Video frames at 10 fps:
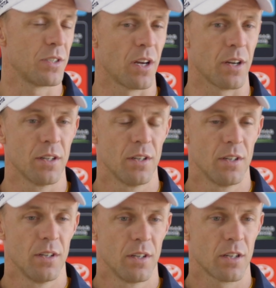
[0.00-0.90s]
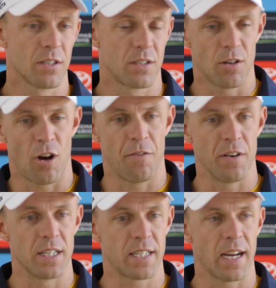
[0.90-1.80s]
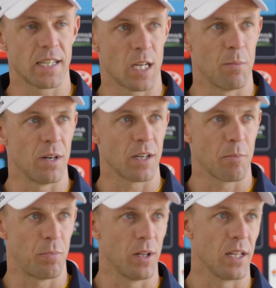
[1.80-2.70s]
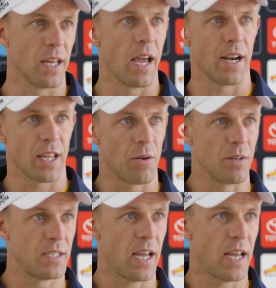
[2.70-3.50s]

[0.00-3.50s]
So, because often to take someone completely out and go and